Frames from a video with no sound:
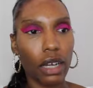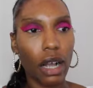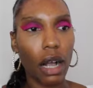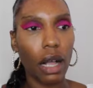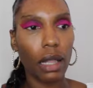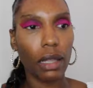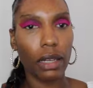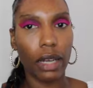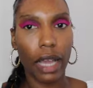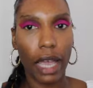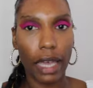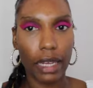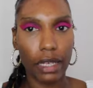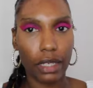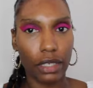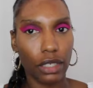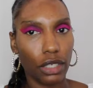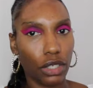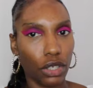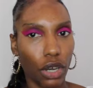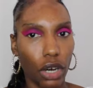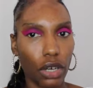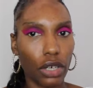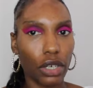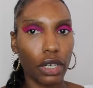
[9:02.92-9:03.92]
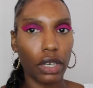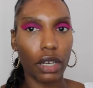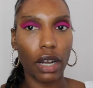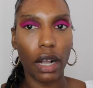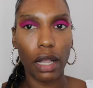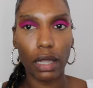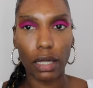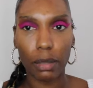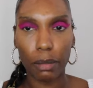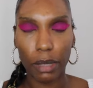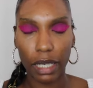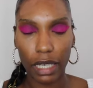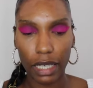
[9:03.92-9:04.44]
color and a darker
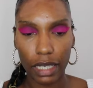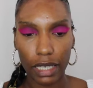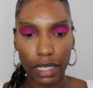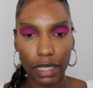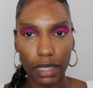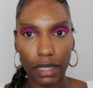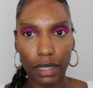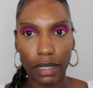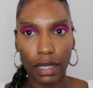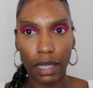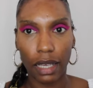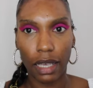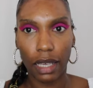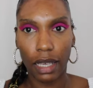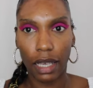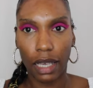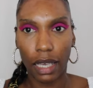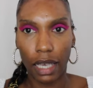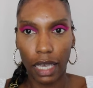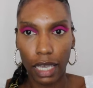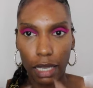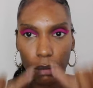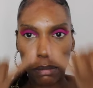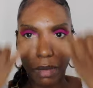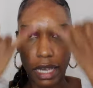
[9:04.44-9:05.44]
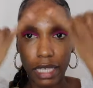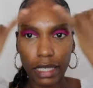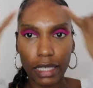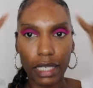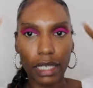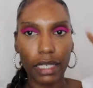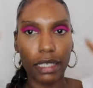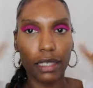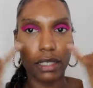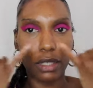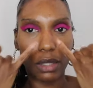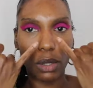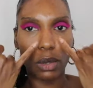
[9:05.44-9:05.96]
color, because in my
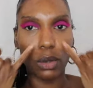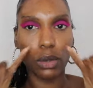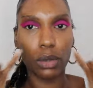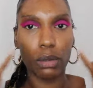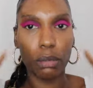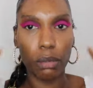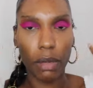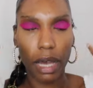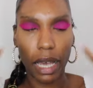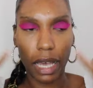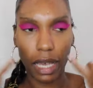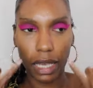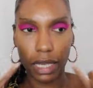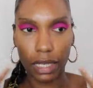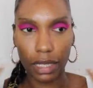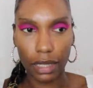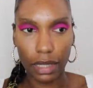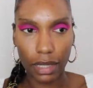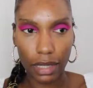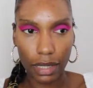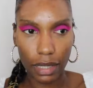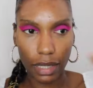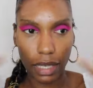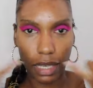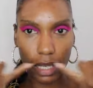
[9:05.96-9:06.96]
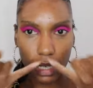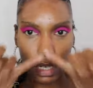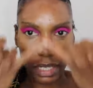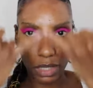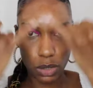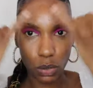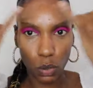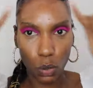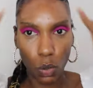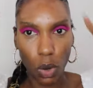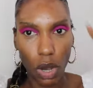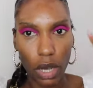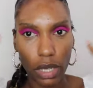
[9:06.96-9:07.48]
T-zone my skin
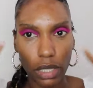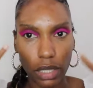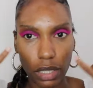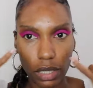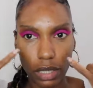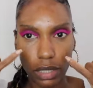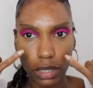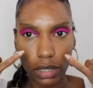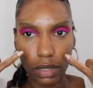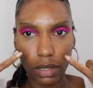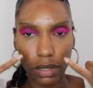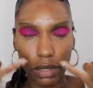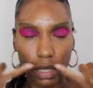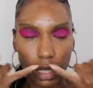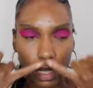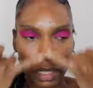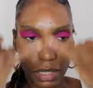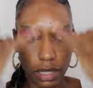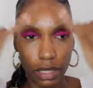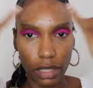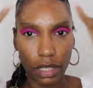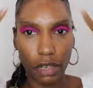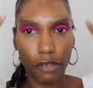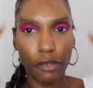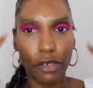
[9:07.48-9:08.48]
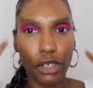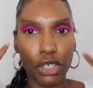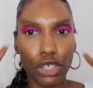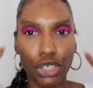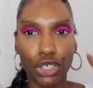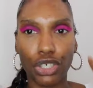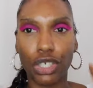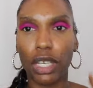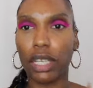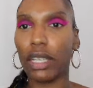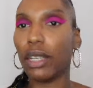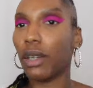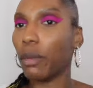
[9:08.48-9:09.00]
is a different
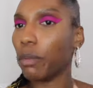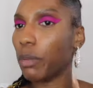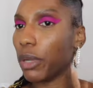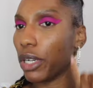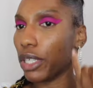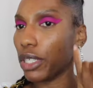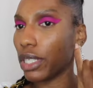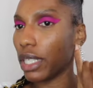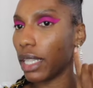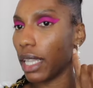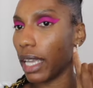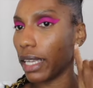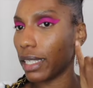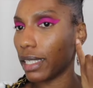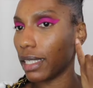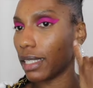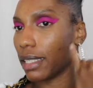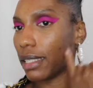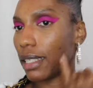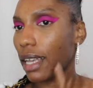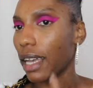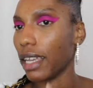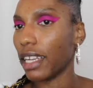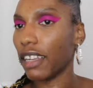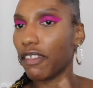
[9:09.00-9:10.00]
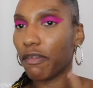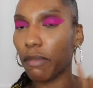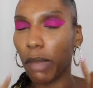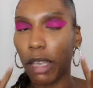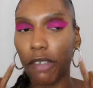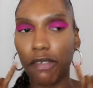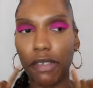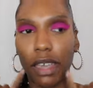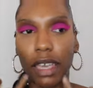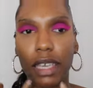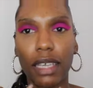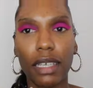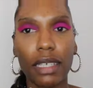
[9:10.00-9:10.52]
shade compared to like the side of my
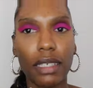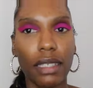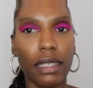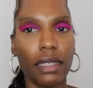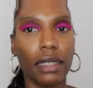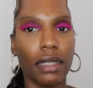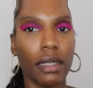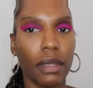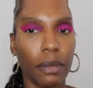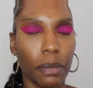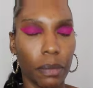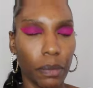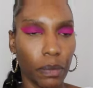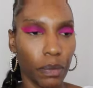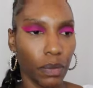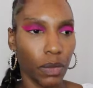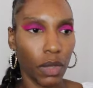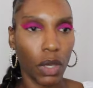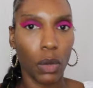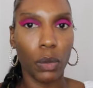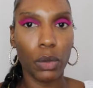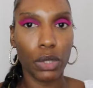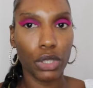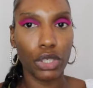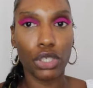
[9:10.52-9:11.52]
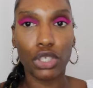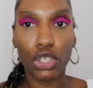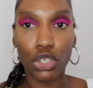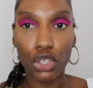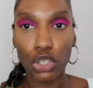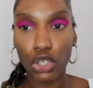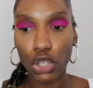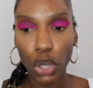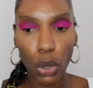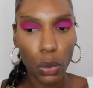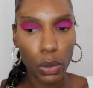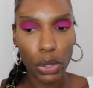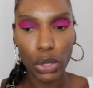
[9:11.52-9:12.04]
face, which is
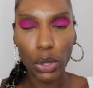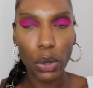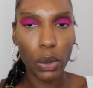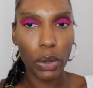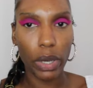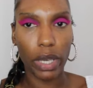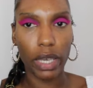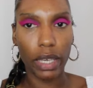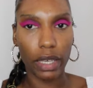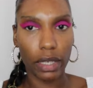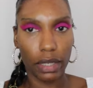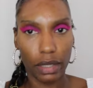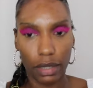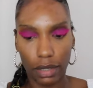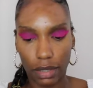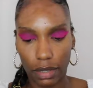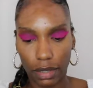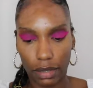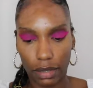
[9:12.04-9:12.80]
so annoying.